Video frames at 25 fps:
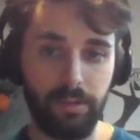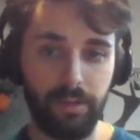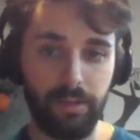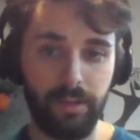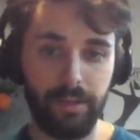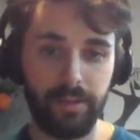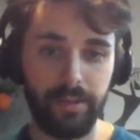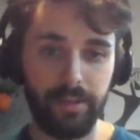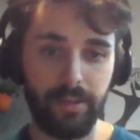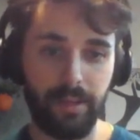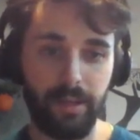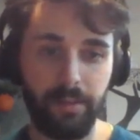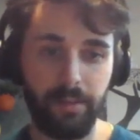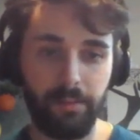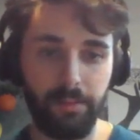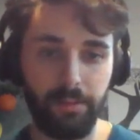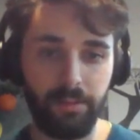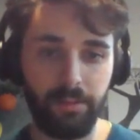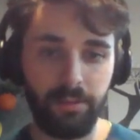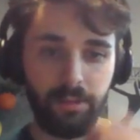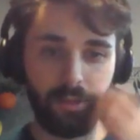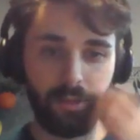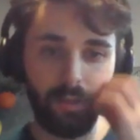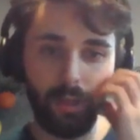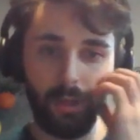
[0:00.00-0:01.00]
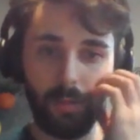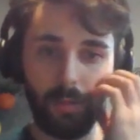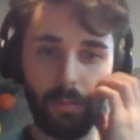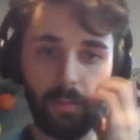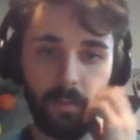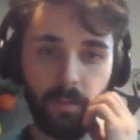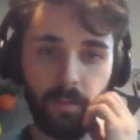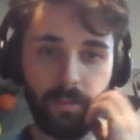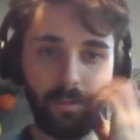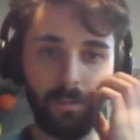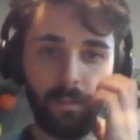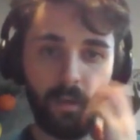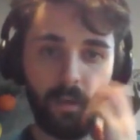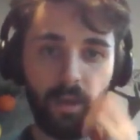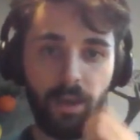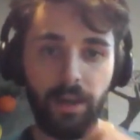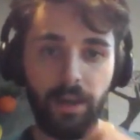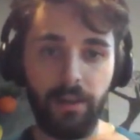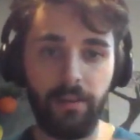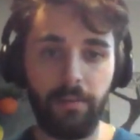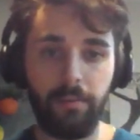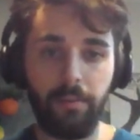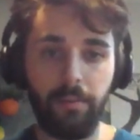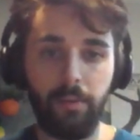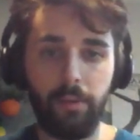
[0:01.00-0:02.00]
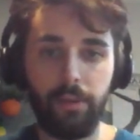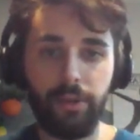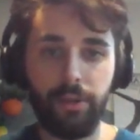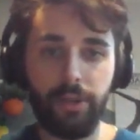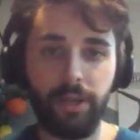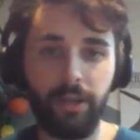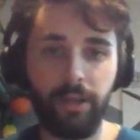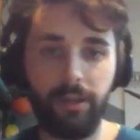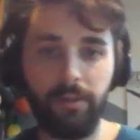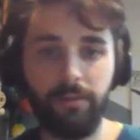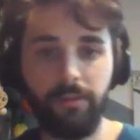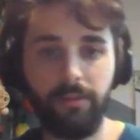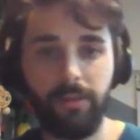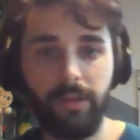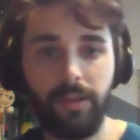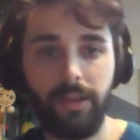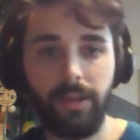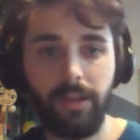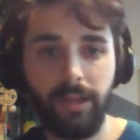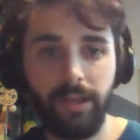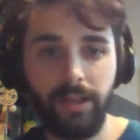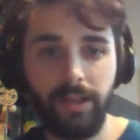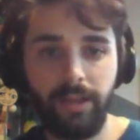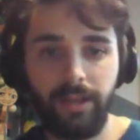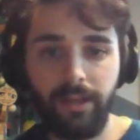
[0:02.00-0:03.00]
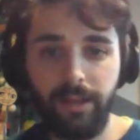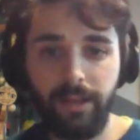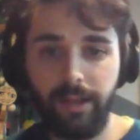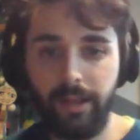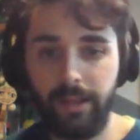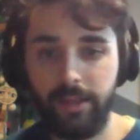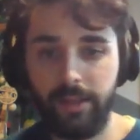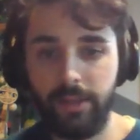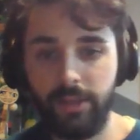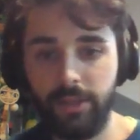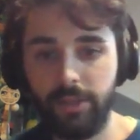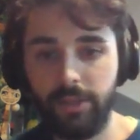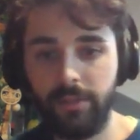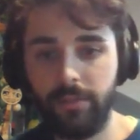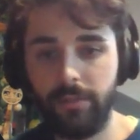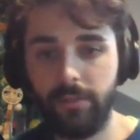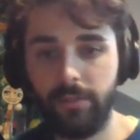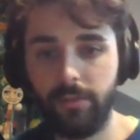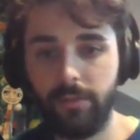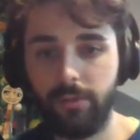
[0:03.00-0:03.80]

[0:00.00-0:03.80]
Nice lamp on top. We have bookshelf, not just